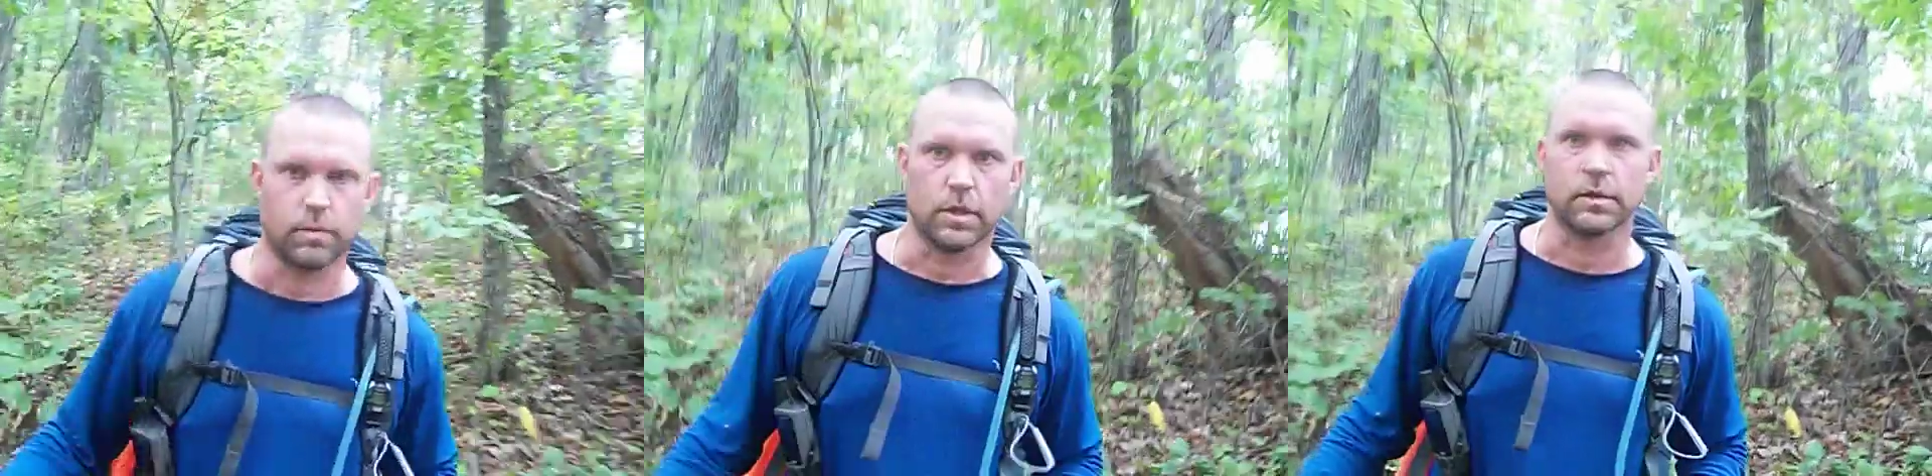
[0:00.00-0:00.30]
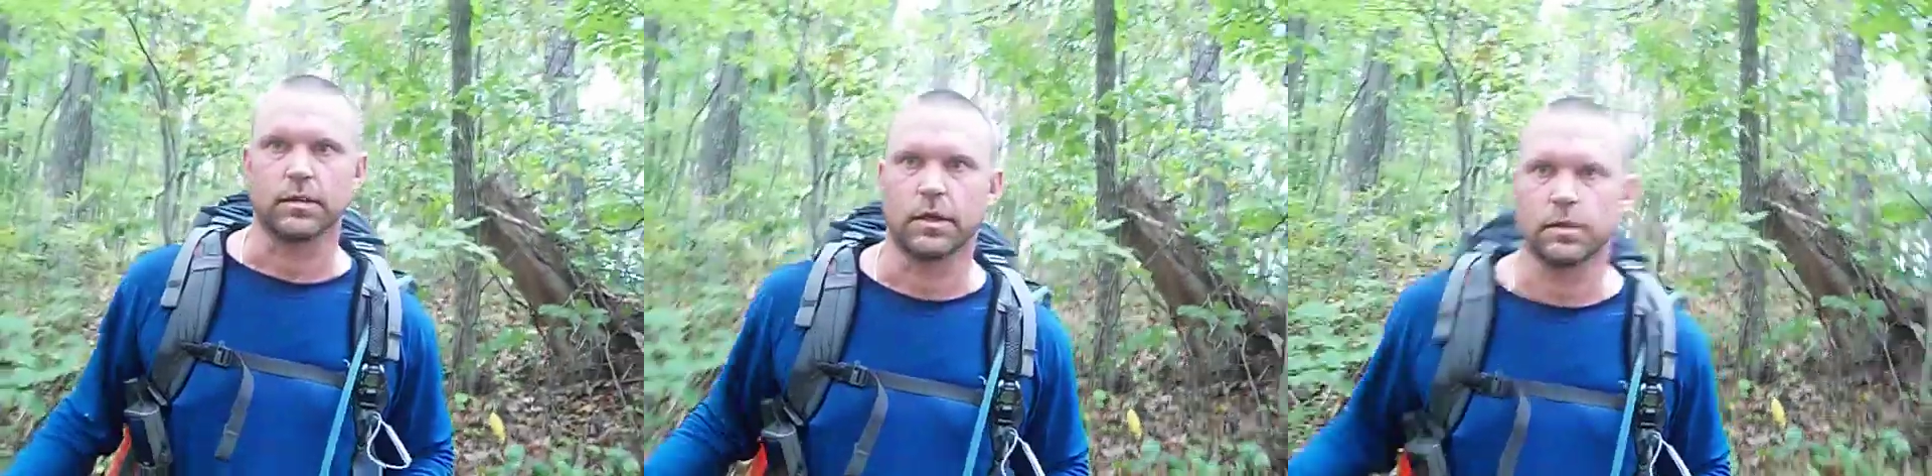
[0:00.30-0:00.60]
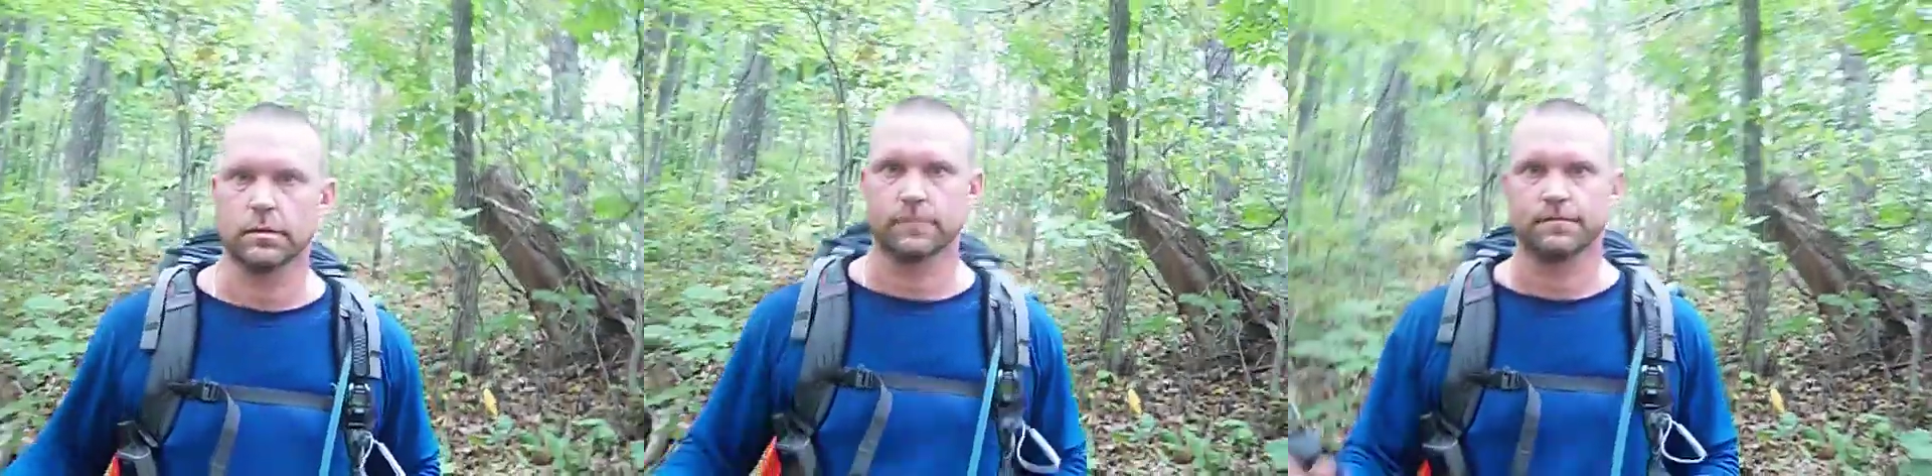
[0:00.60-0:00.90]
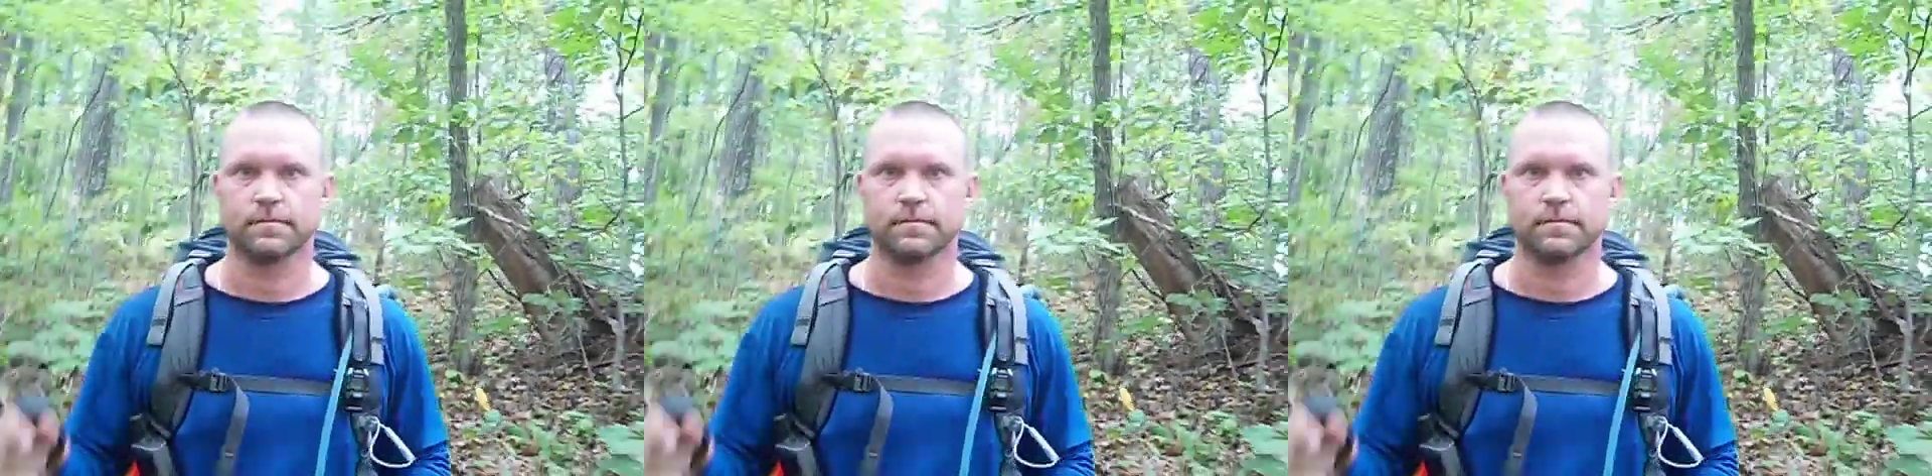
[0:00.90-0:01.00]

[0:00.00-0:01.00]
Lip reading: pronunciation.